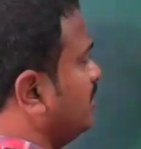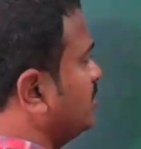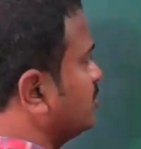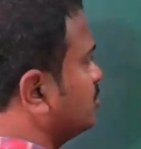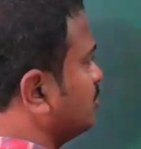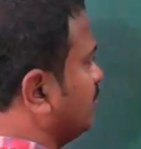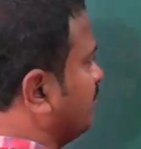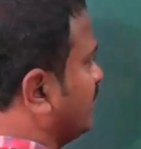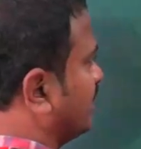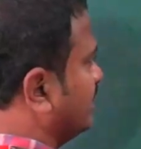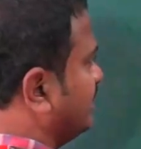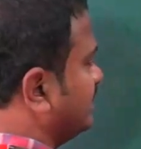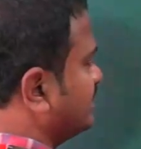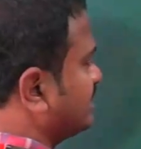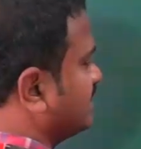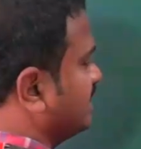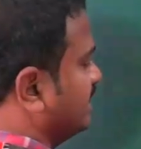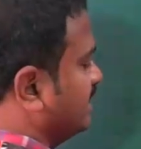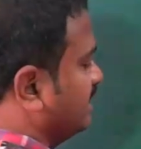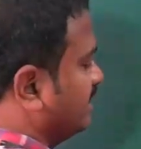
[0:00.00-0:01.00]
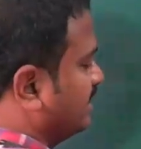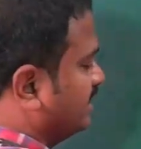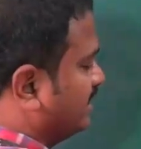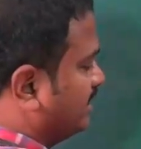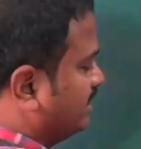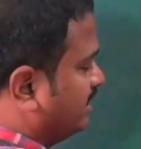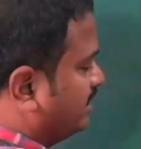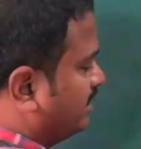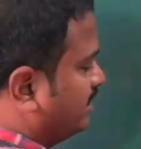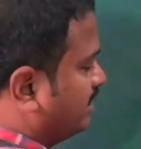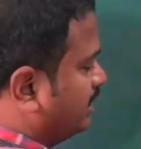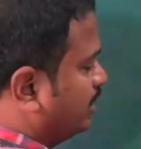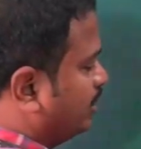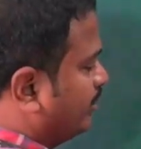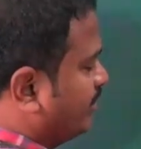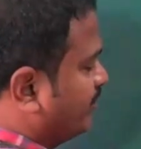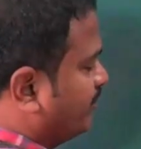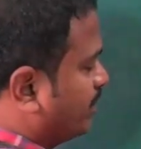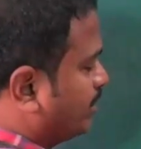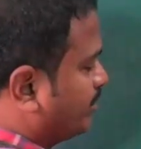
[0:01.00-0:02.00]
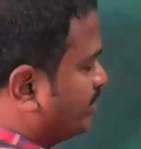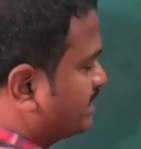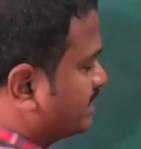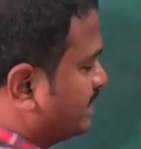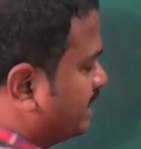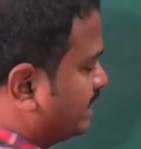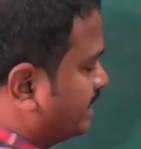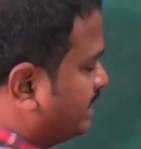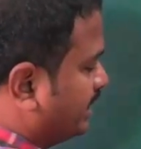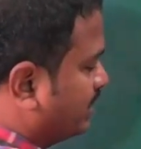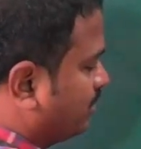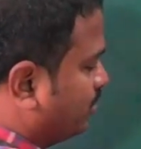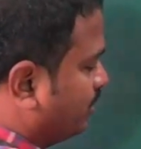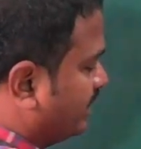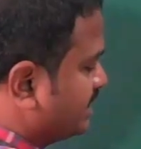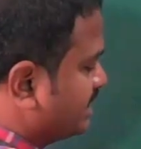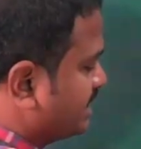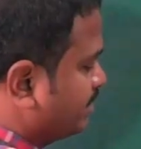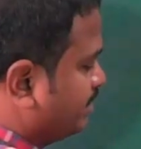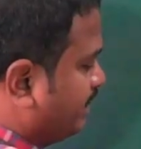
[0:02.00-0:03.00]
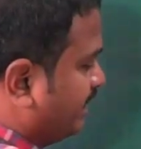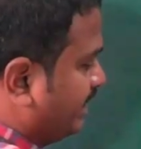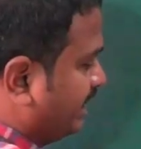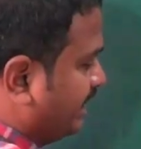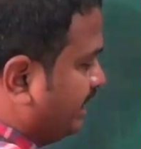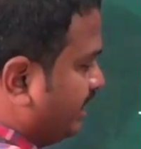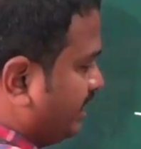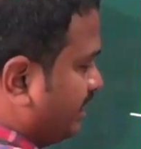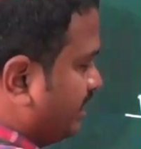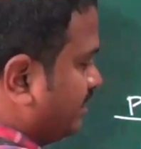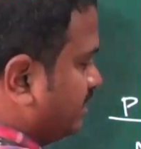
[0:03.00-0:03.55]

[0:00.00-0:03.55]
So for this aluminum former is connected to a spindle.